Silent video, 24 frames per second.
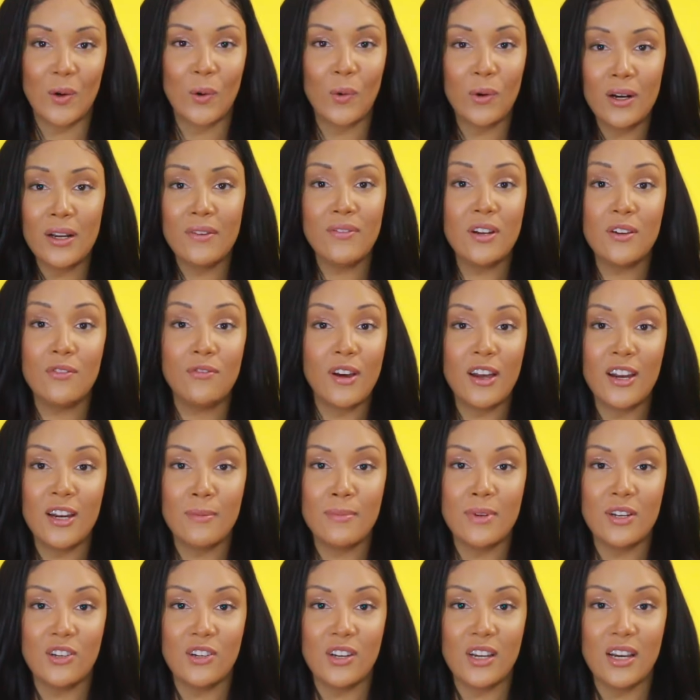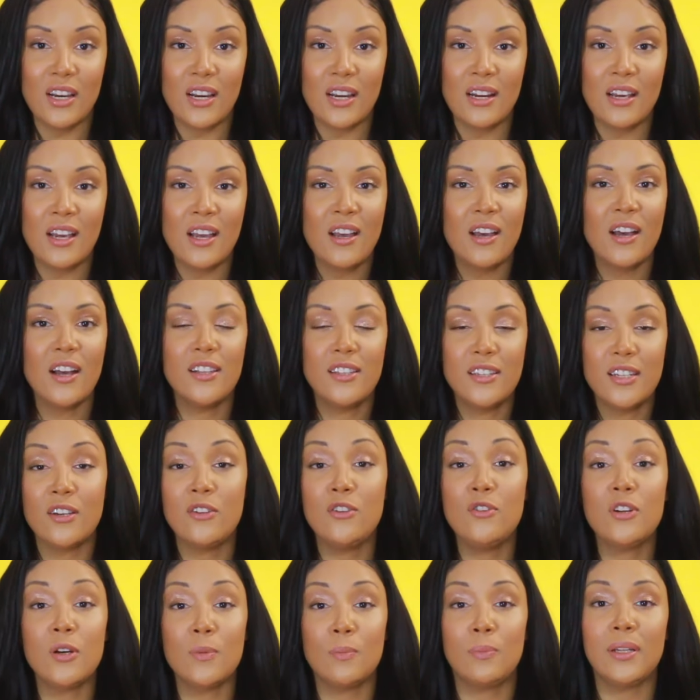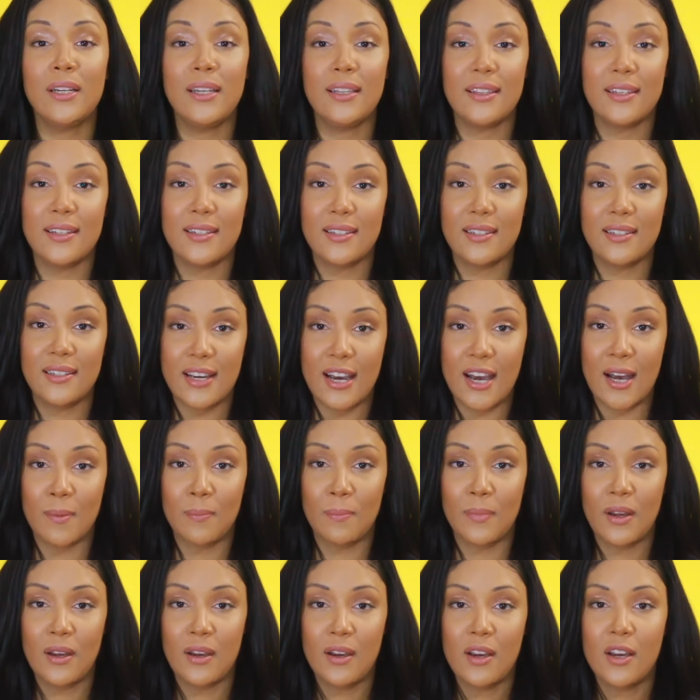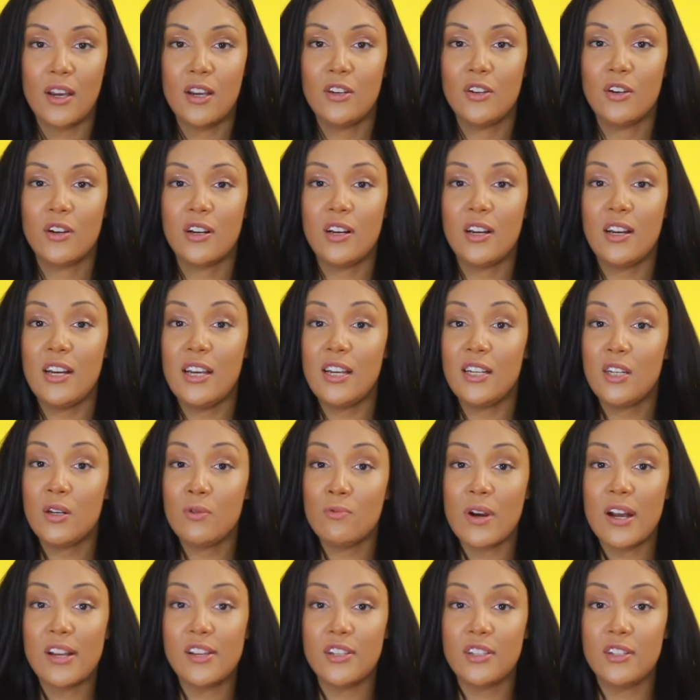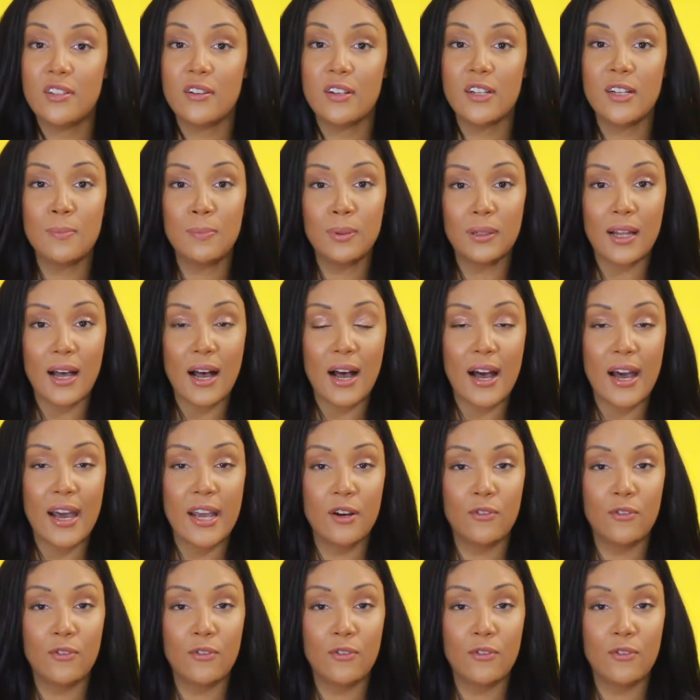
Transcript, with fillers: or even a vending machine until you complete this step. You're gonna need to register and apply